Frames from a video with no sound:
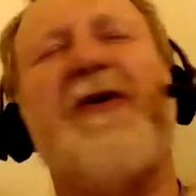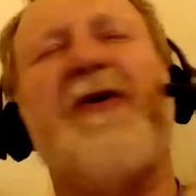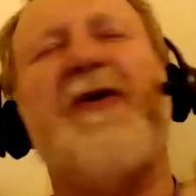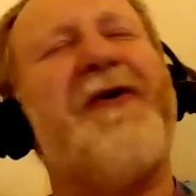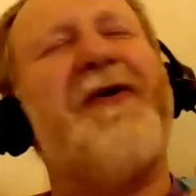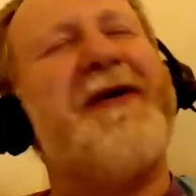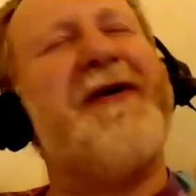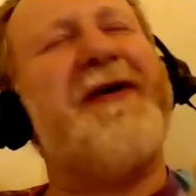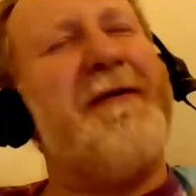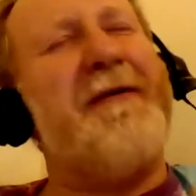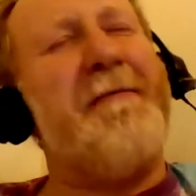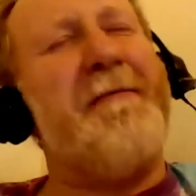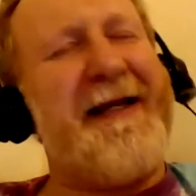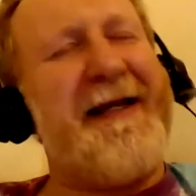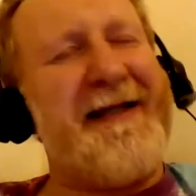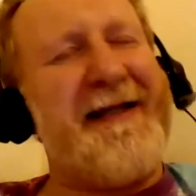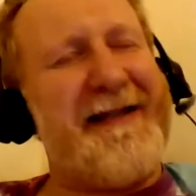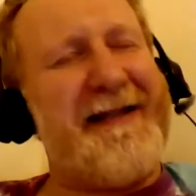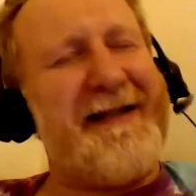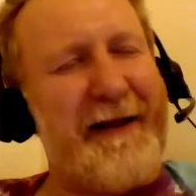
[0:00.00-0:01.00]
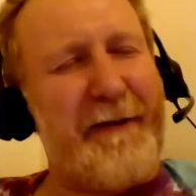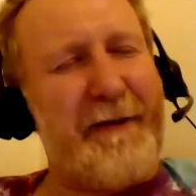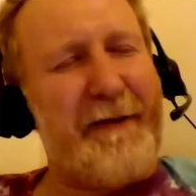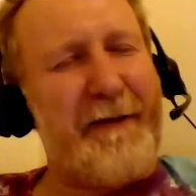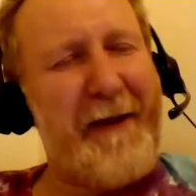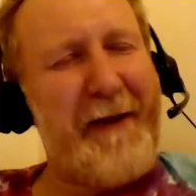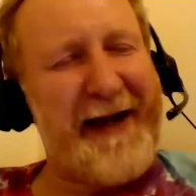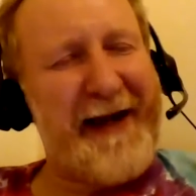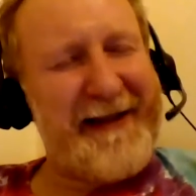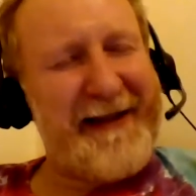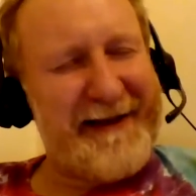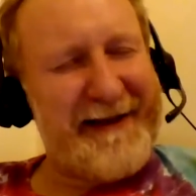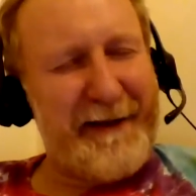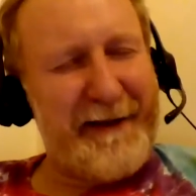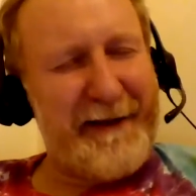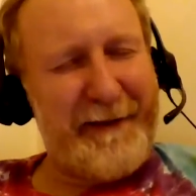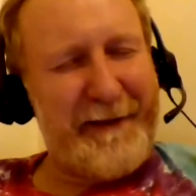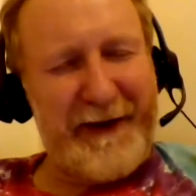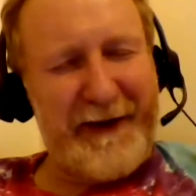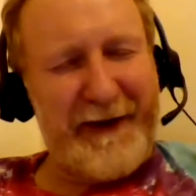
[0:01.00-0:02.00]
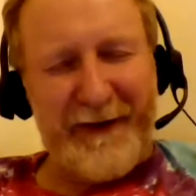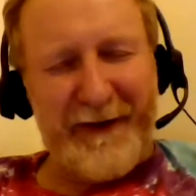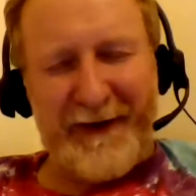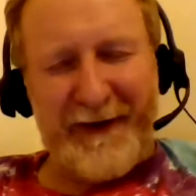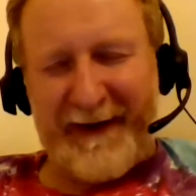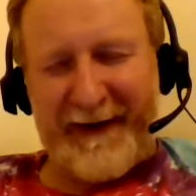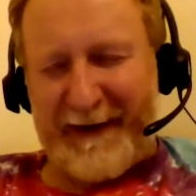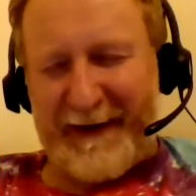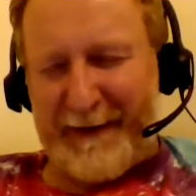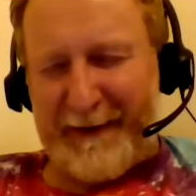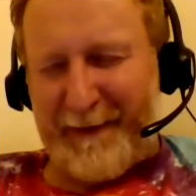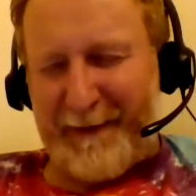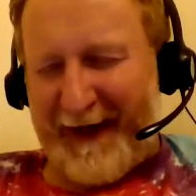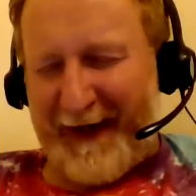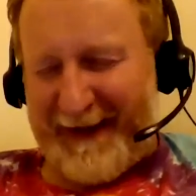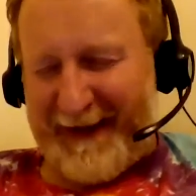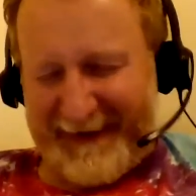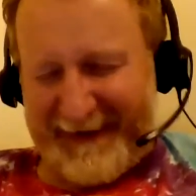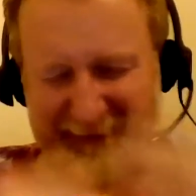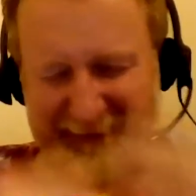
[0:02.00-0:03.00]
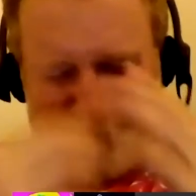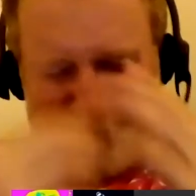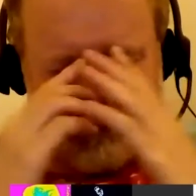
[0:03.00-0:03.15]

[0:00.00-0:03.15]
already missed and passed. The opportunity has passed.